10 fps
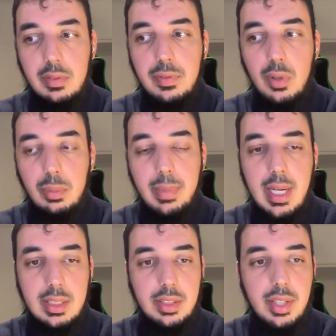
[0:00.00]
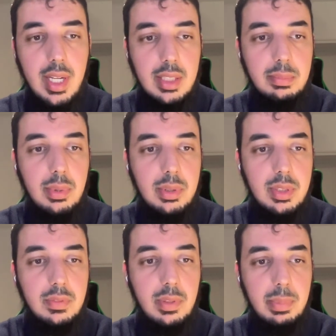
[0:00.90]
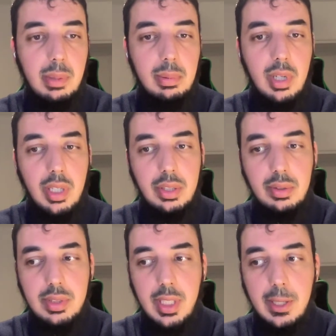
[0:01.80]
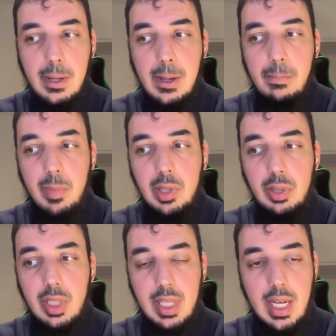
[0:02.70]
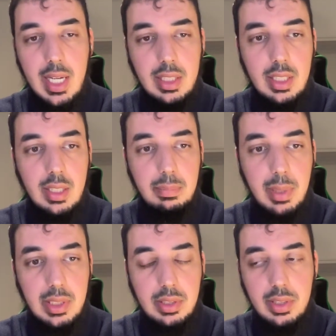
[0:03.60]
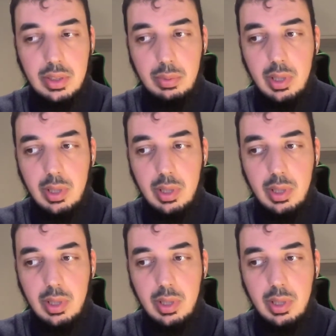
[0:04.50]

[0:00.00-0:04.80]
format that most of the people are using. And you can add a picture as